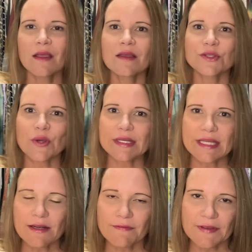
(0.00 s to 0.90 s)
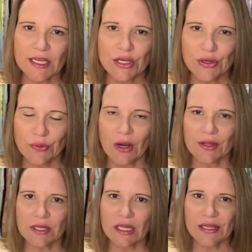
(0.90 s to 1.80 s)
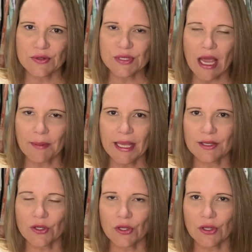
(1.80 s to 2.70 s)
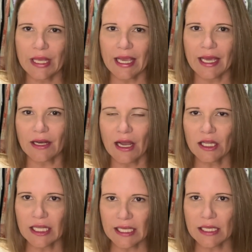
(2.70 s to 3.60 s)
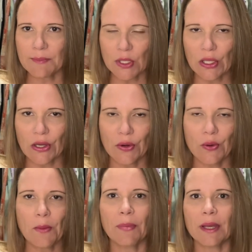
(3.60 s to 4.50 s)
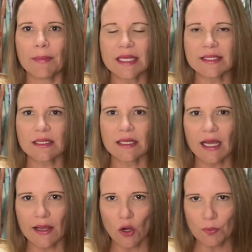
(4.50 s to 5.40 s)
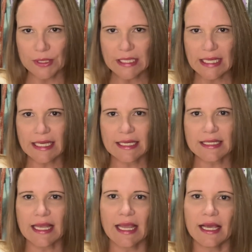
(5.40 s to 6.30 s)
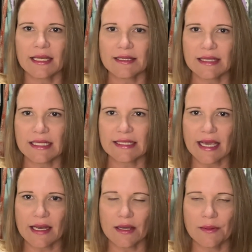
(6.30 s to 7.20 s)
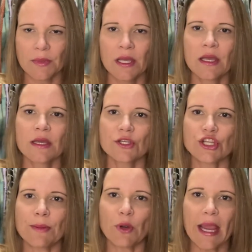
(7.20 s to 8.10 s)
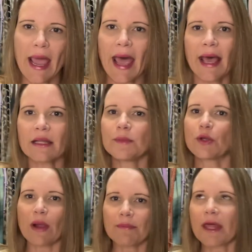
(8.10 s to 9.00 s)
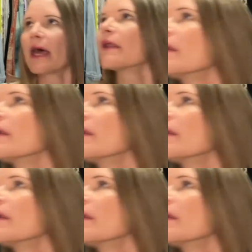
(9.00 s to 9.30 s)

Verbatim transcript: So I did a video on the Kleo top handle and I'll link it below, but basically I opened it and the denim chambray hat. Let me grab that.